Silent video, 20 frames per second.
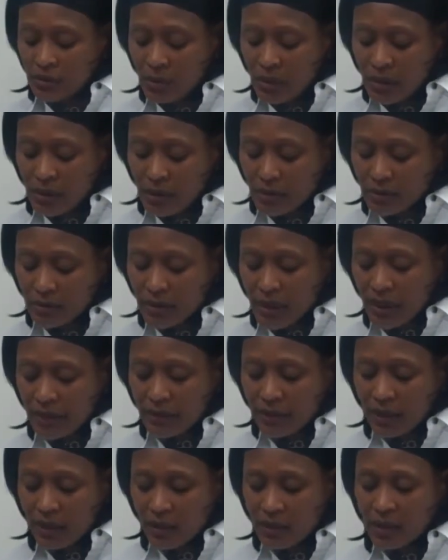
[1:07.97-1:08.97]
Well, I
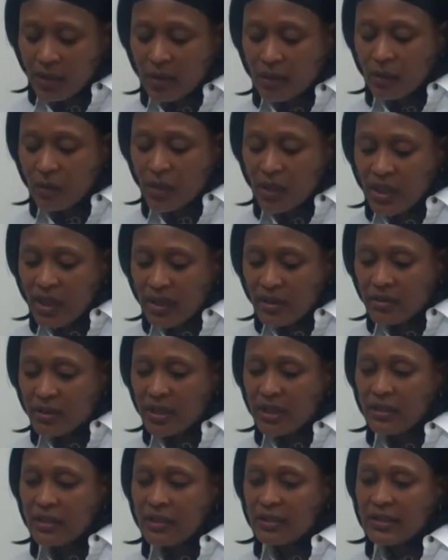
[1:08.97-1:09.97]
think we got to
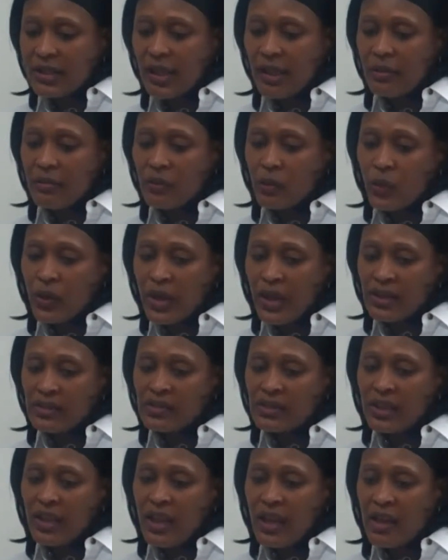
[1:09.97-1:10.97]
look at the tape and we got to
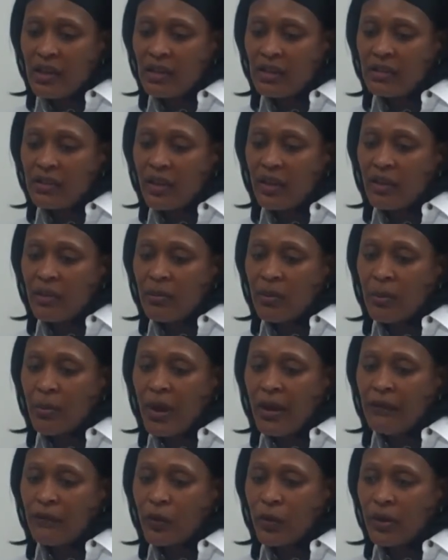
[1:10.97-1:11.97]
sit down and tell them
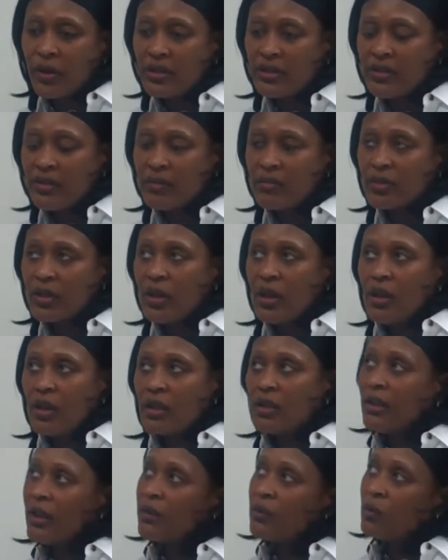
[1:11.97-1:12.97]
about, for instance,
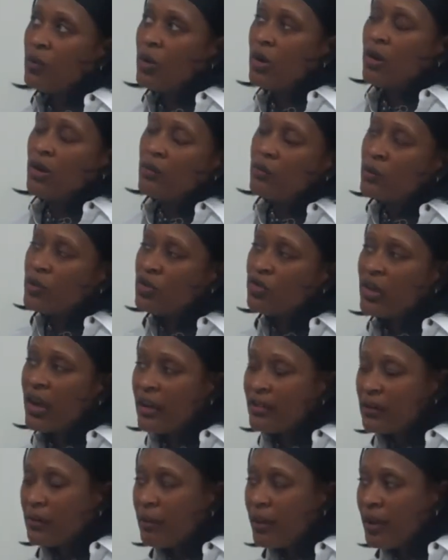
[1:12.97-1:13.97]
like one, we
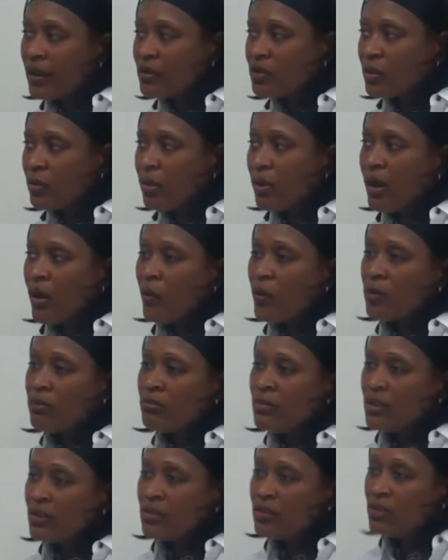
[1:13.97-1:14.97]
shot the basketball,
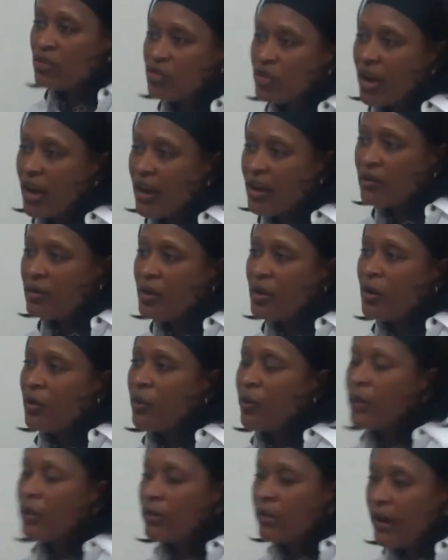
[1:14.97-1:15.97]
we missed a shot,
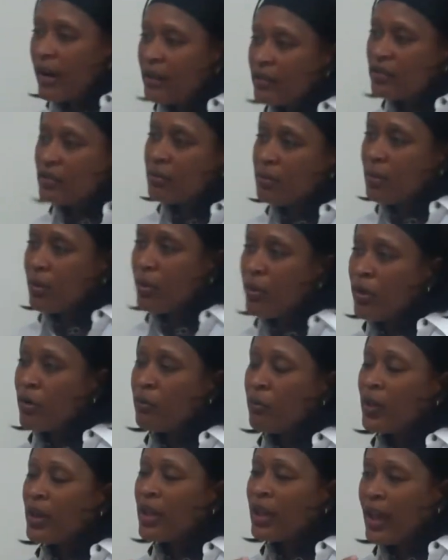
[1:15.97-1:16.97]
crashed the
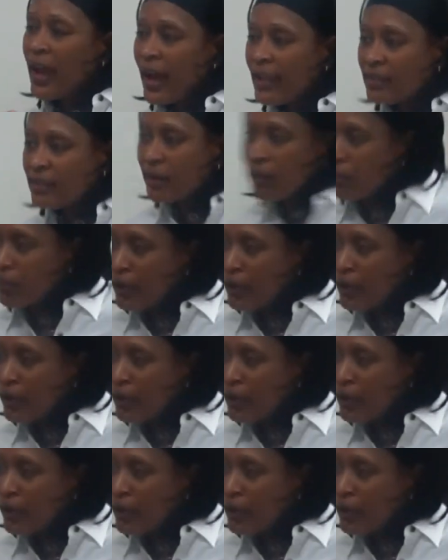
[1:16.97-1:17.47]
boys, we got the